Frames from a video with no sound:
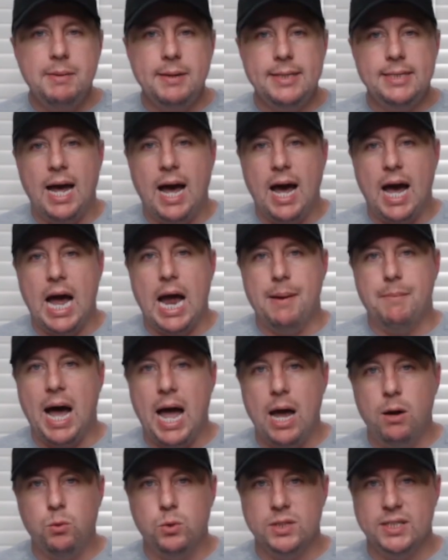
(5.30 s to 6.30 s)
to time,
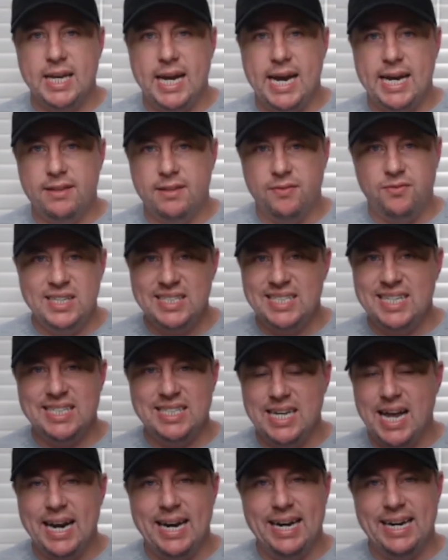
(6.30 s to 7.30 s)
I will say that this
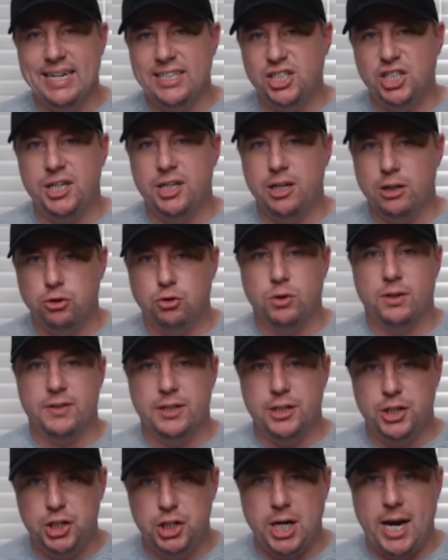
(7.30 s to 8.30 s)
is not an
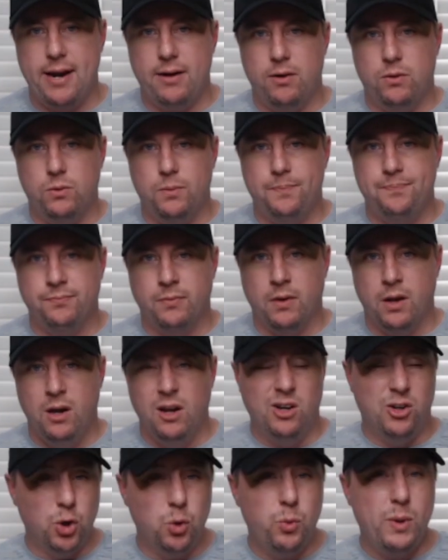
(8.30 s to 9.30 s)
agenda-driven channel.
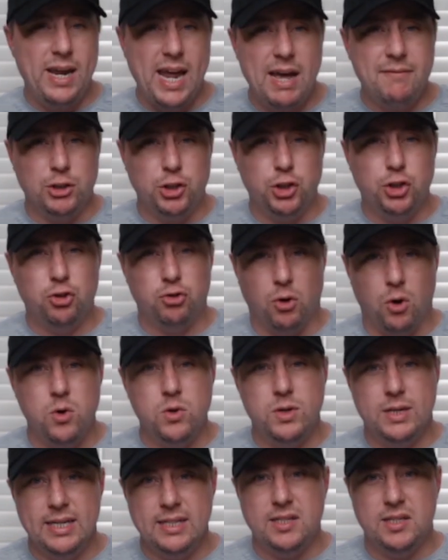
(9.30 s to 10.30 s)
Do we have a
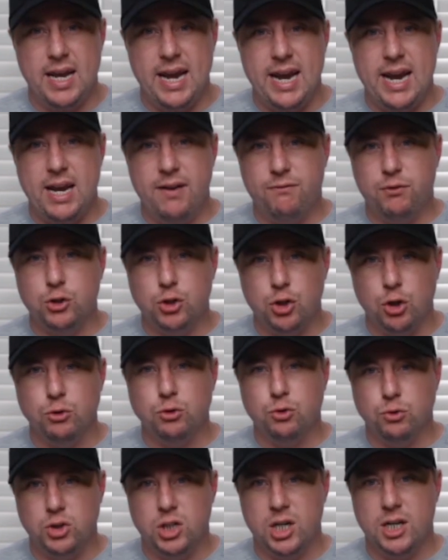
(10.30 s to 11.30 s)
strong disdain for
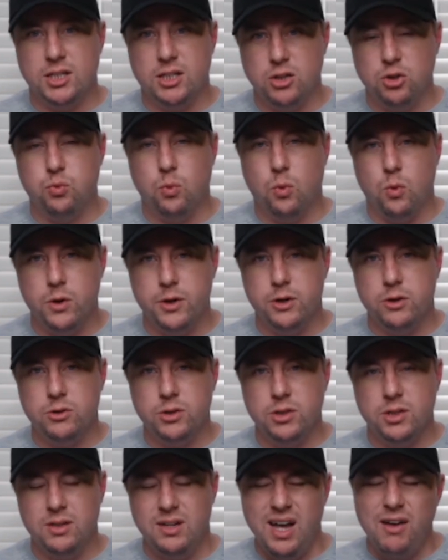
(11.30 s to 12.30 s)
social justice
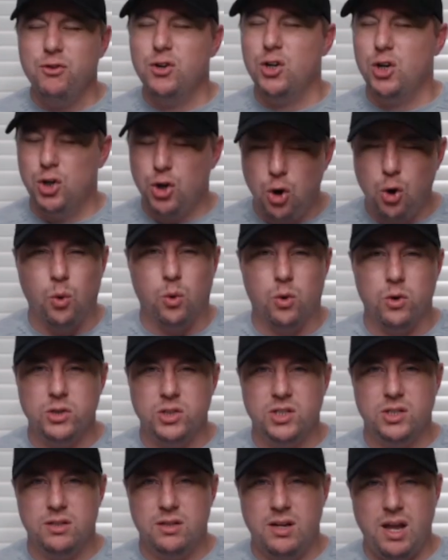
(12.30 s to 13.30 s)
warriors? Of
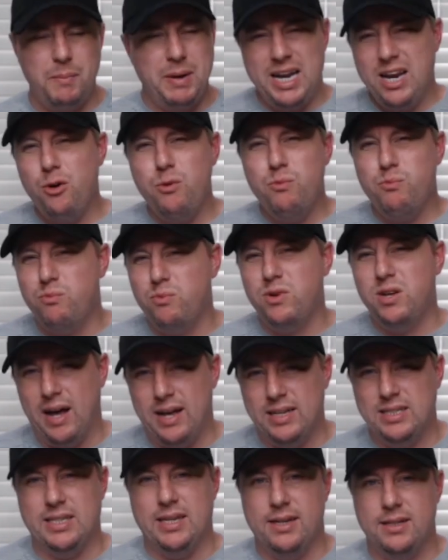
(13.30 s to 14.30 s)
course. I mean, who
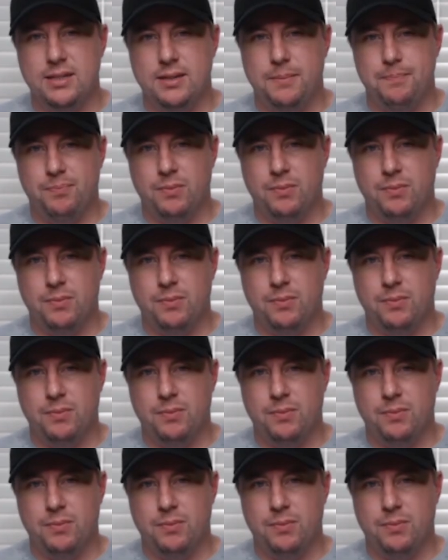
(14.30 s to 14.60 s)
doesn't?